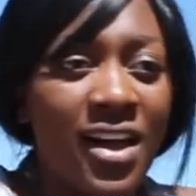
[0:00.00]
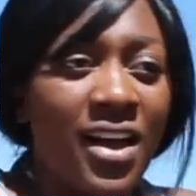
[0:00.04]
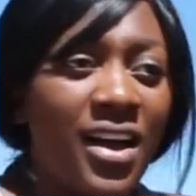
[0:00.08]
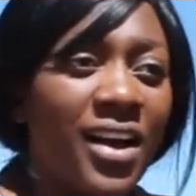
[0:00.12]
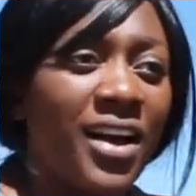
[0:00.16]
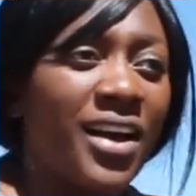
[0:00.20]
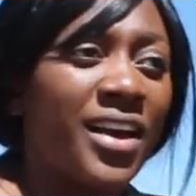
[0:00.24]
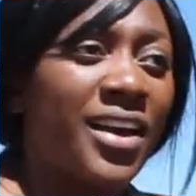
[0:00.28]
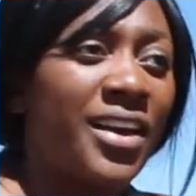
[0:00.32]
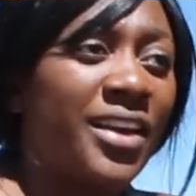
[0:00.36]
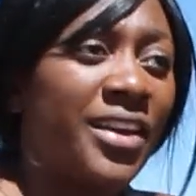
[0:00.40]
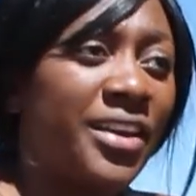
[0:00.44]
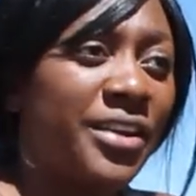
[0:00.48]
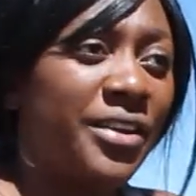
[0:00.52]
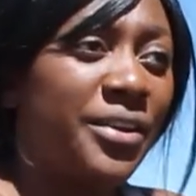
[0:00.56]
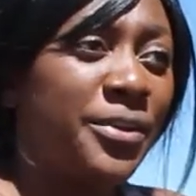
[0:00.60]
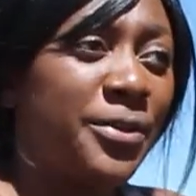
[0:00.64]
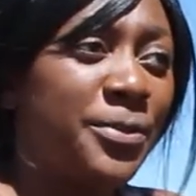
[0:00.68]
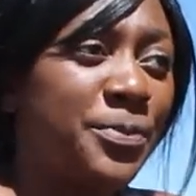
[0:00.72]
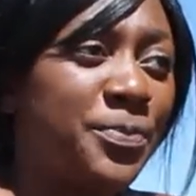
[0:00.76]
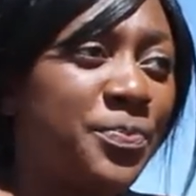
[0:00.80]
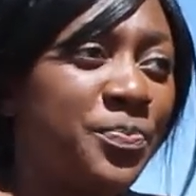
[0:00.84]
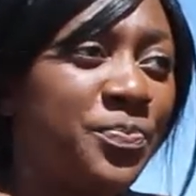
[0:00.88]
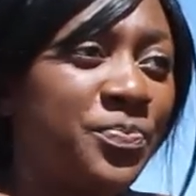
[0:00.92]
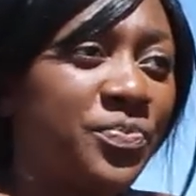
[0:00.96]

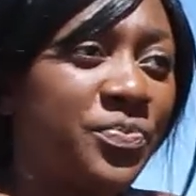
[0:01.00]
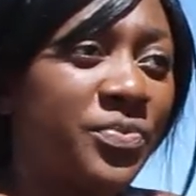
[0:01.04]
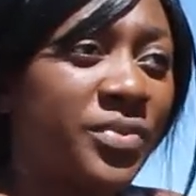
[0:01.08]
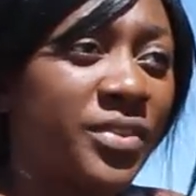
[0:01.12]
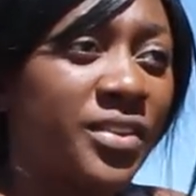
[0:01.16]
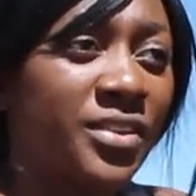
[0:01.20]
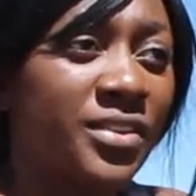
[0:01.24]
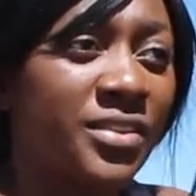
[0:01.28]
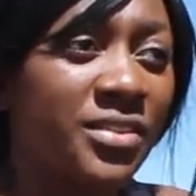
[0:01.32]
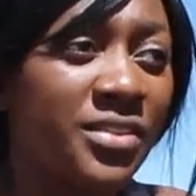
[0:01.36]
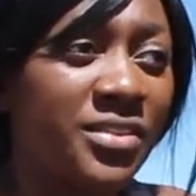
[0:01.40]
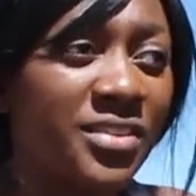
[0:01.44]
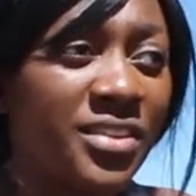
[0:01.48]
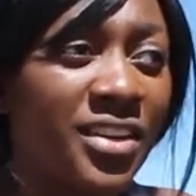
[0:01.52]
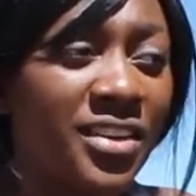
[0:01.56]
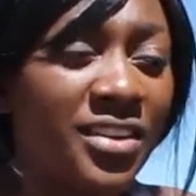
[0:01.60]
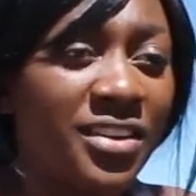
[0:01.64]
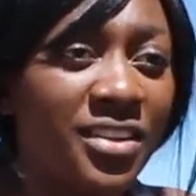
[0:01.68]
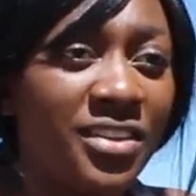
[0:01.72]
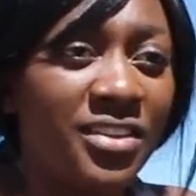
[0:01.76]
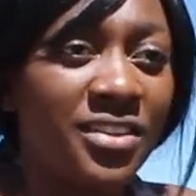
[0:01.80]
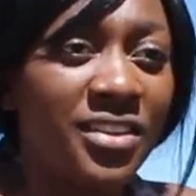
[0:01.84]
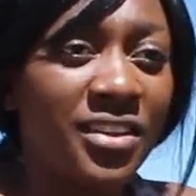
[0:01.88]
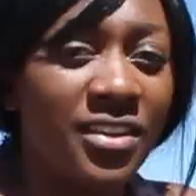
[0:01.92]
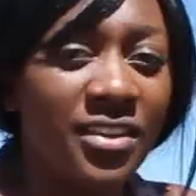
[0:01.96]
I
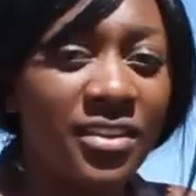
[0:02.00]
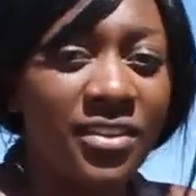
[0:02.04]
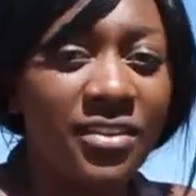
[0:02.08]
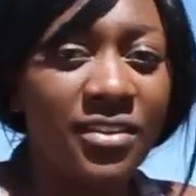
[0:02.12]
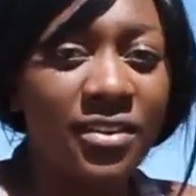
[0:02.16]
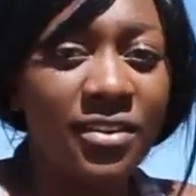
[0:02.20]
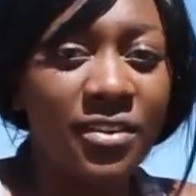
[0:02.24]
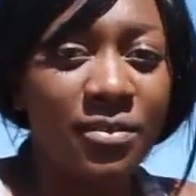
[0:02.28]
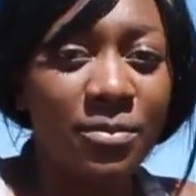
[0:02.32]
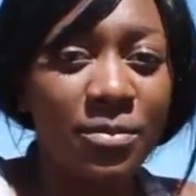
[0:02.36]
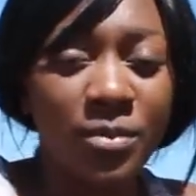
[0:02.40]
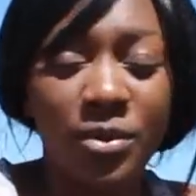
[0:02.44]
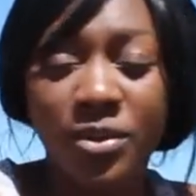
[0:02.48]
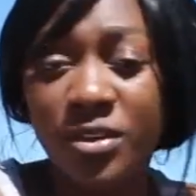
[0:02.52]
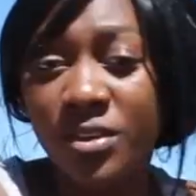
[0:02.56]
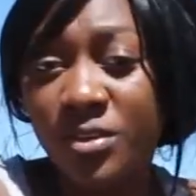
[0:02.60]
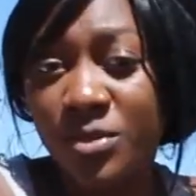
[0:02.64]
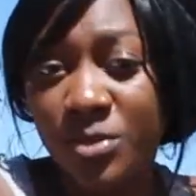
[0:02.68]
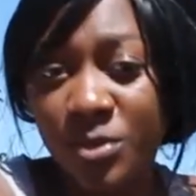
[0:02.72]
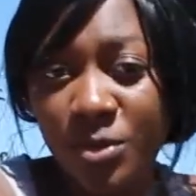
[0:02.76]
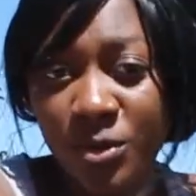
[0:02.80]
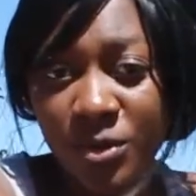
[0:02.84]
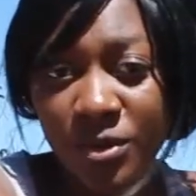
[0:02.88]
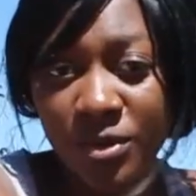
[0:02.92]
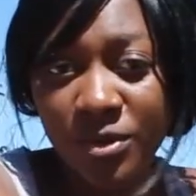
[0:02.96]
studied at a boarding
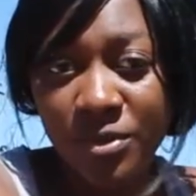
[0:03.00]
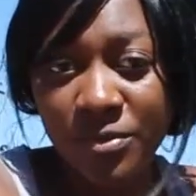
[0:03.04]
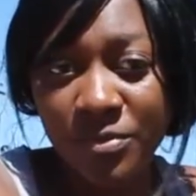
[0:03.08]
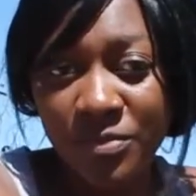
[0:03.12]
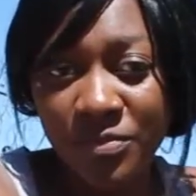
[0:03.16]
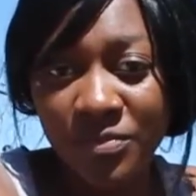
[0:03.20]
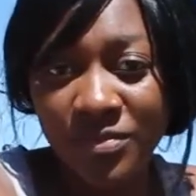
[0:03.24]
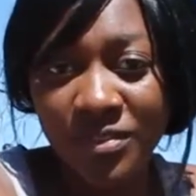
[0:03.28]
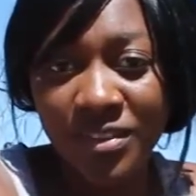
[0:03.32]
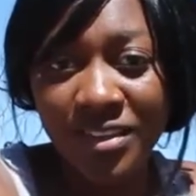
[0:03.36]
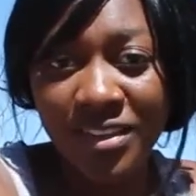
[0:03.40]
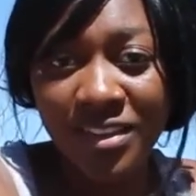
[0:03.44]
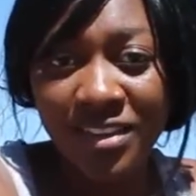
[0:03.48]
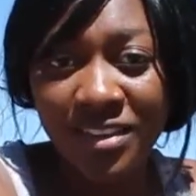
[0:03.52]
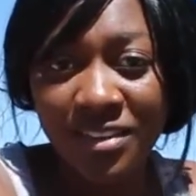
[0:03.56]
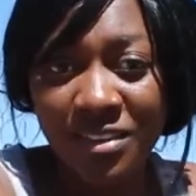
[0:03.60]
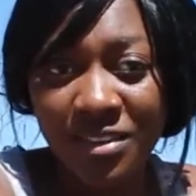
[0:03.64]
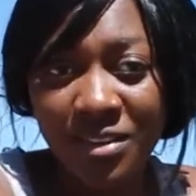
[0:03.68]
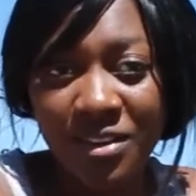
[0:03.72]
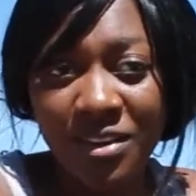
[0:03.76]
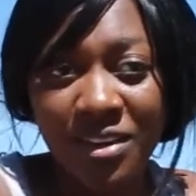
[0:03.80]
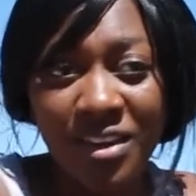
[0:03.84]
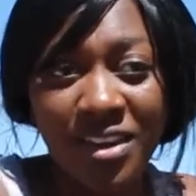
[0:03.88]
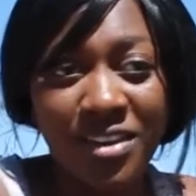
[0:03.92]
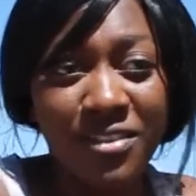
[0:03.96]
school
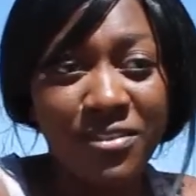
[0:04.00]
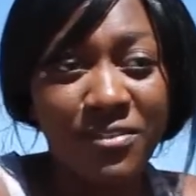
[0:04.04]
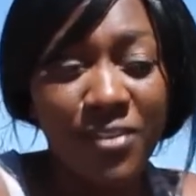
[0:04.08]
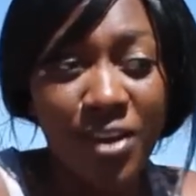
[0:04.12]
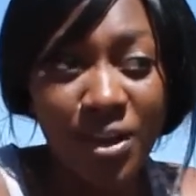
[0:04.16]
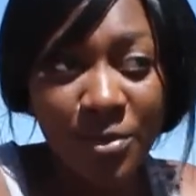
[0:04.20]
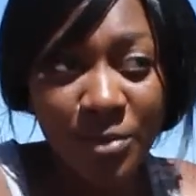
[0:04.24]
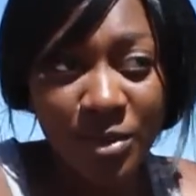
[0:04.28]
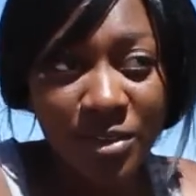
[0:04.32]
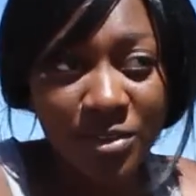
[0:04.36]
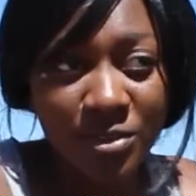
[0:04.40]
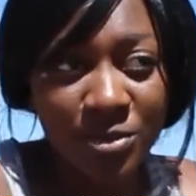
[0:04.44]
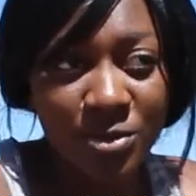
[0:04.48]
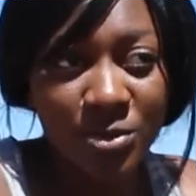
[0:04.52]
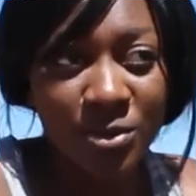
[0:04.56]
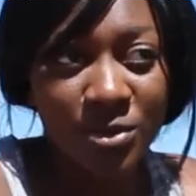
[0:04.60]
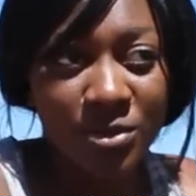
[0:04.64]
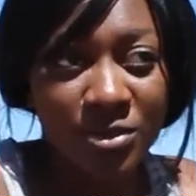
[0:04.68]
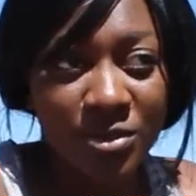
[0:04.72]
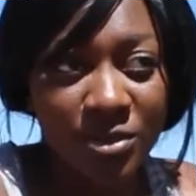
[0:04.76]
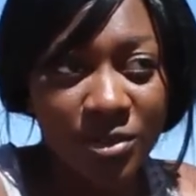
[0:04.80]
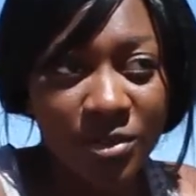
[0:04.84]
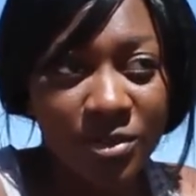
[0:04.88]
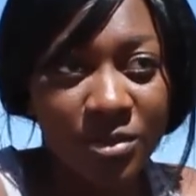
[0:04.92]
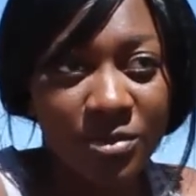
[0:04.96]
at a farming school
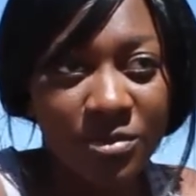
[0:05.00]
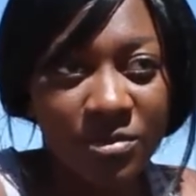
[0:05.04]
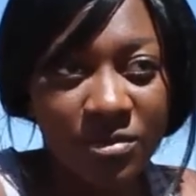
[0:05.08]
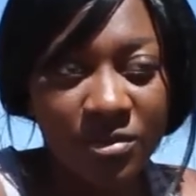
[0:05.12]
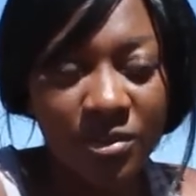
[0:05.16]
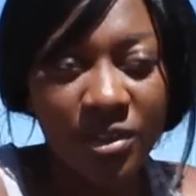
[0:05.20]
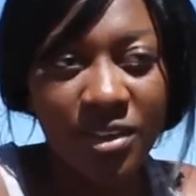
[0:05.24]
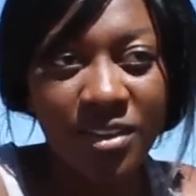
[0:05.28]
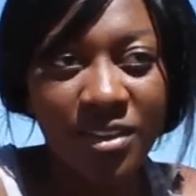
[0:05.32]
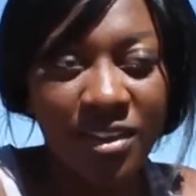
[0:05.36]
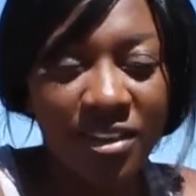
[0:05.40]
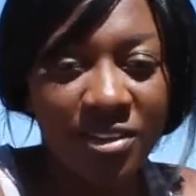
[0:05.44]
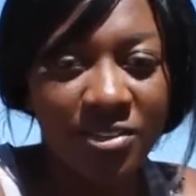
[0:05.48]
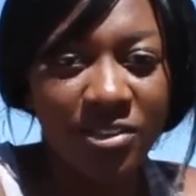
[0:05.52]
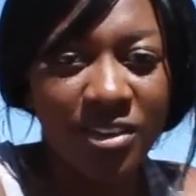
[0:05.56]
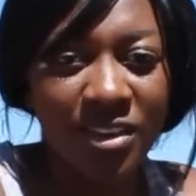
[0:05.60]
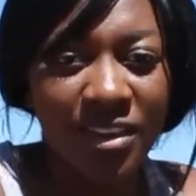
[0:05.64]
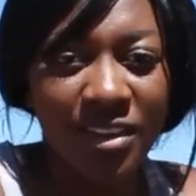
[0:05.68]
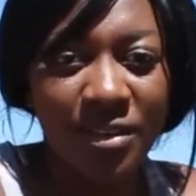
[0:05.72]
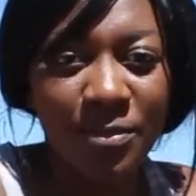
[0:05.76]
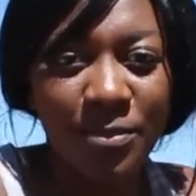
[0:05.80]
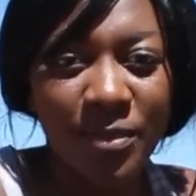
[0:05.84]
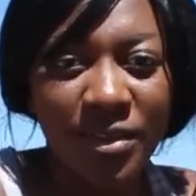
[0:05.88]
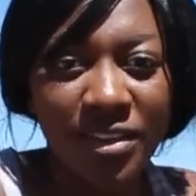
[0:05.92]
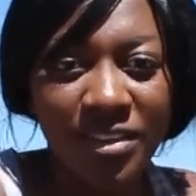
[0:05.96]
too. Well, not
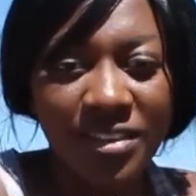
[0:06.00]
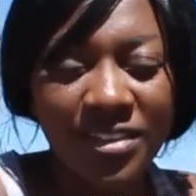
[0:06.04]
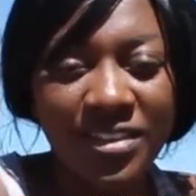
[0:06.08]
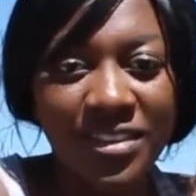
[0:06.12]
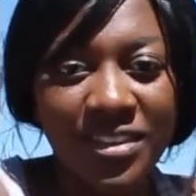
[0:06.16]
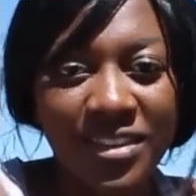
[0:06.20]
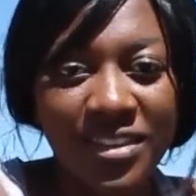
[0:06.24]
really, but